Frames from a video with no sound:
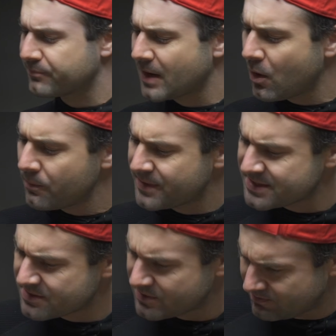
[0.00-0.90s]
No,
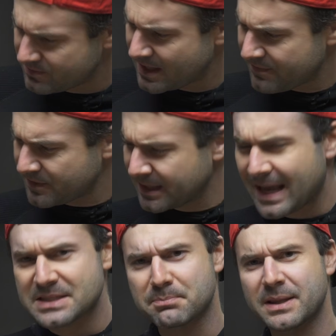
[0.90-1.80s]
this definitely
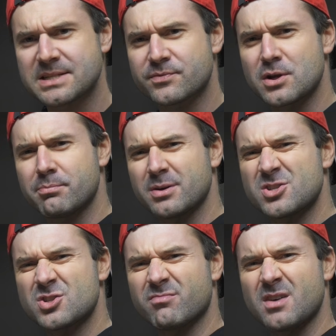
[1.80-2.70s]
has a place for you to
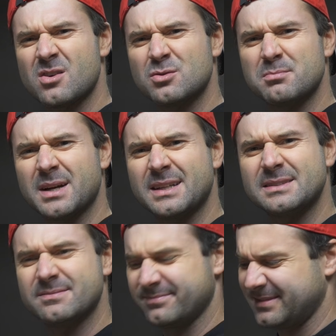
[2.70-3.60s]
put your phone,
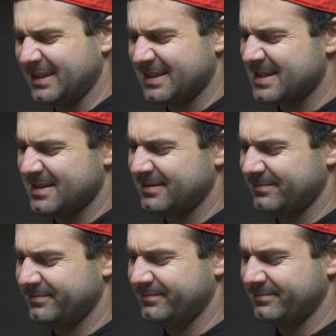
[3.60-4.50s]
but it doesn't,
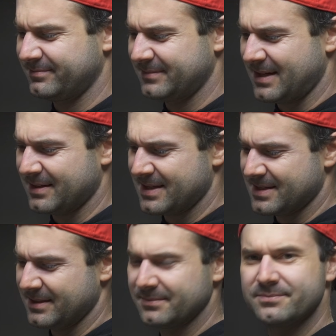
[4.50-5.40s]
it